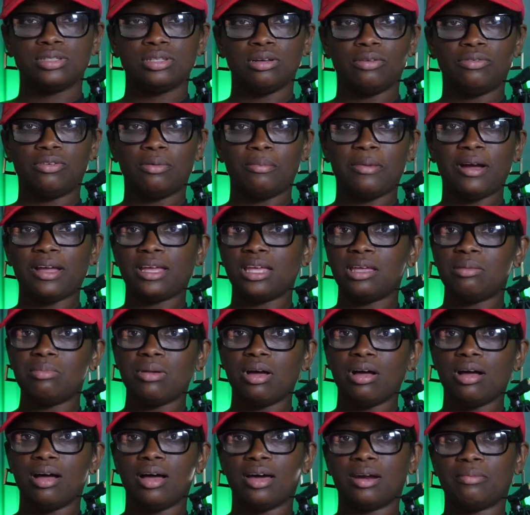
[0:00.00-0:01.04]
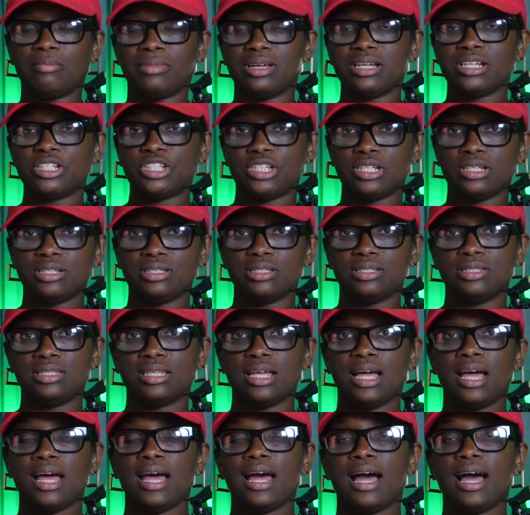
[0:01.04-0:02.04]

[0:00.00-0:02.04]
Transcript: So for my email automations,